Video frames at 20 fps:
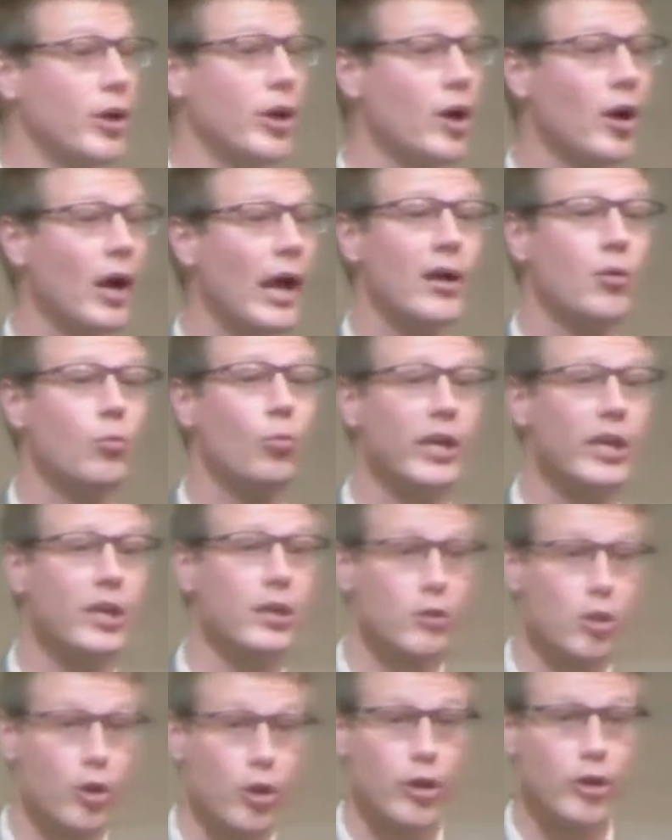and we
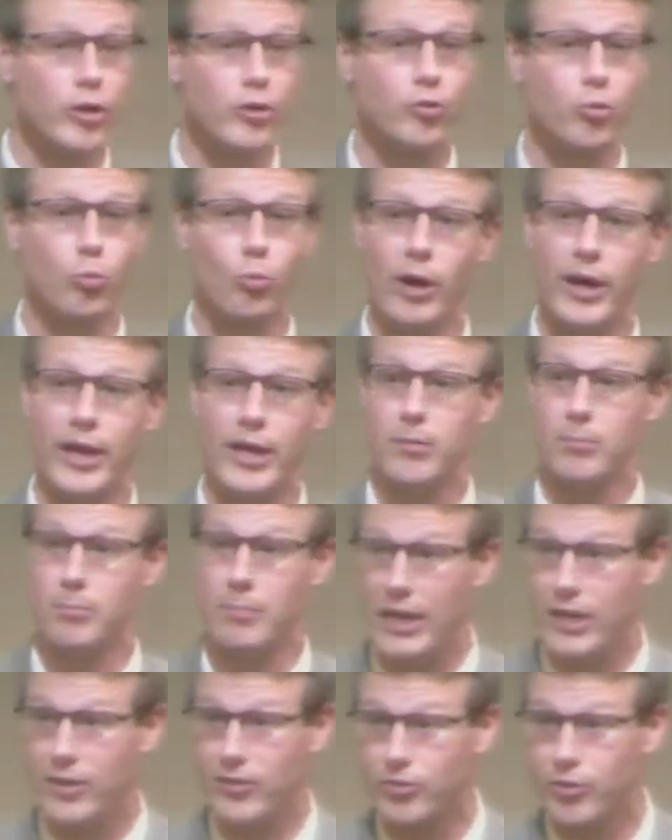learned what it
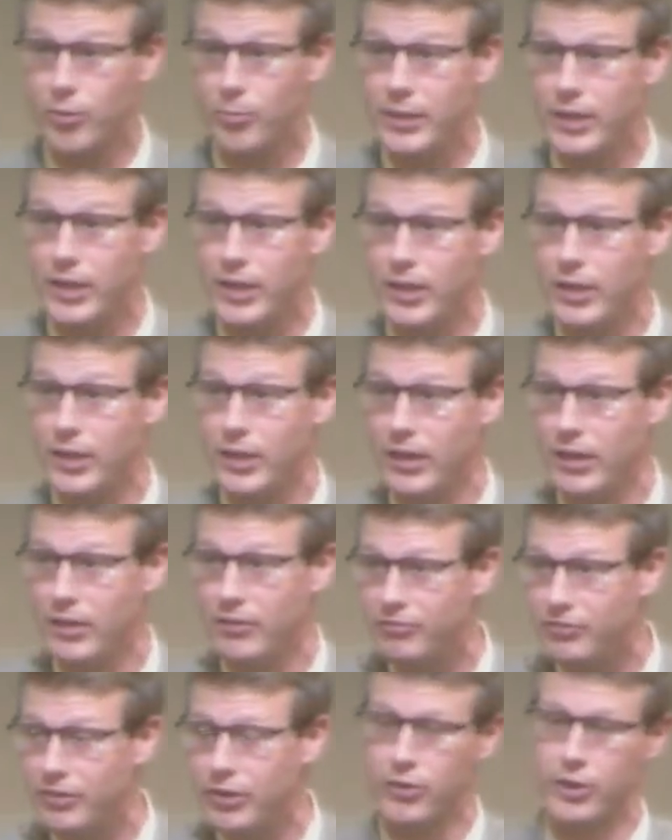meant to be
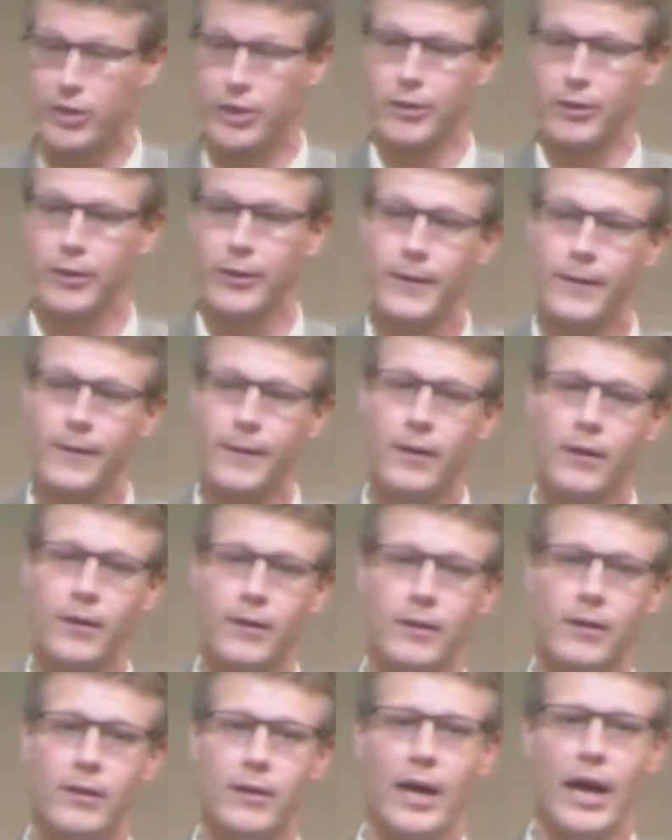inferior.
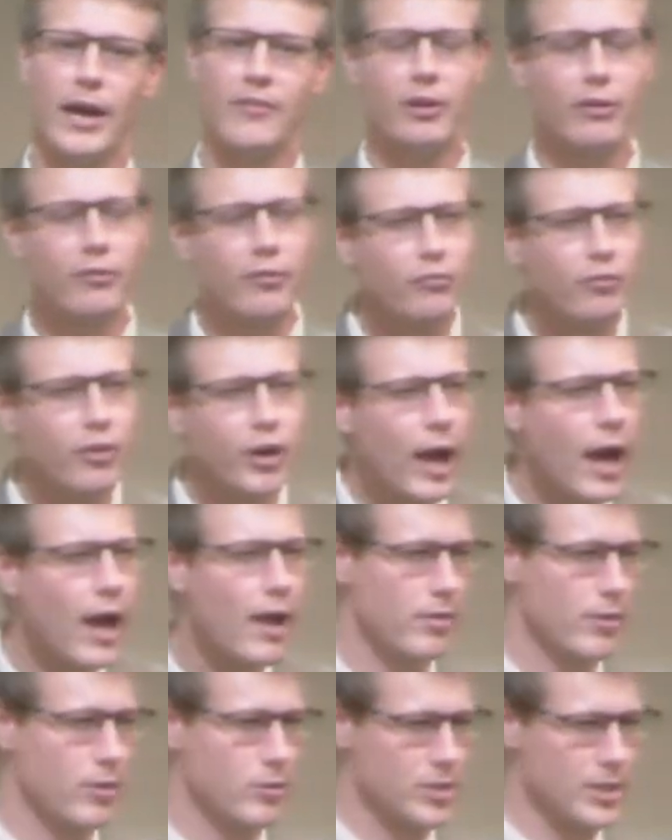I've never forgot
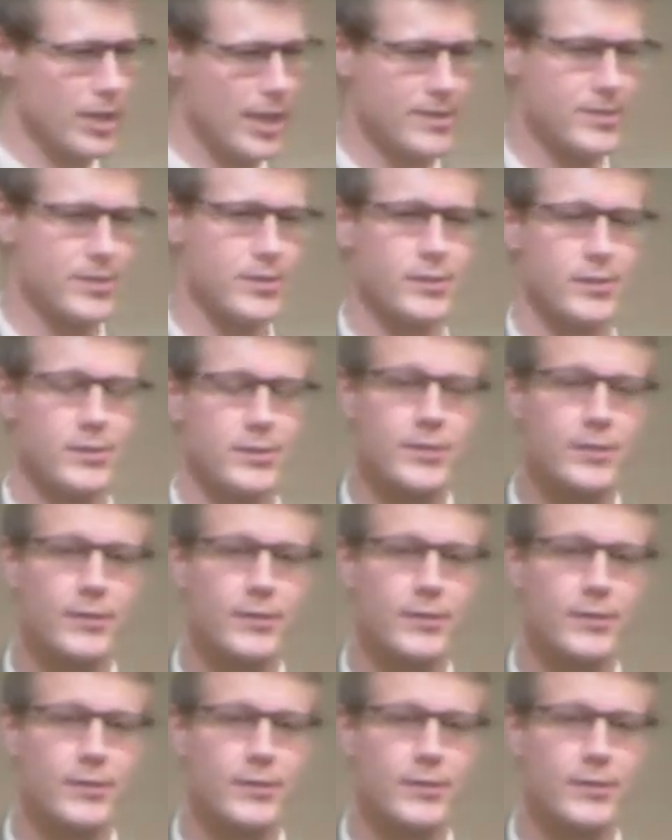those lessons.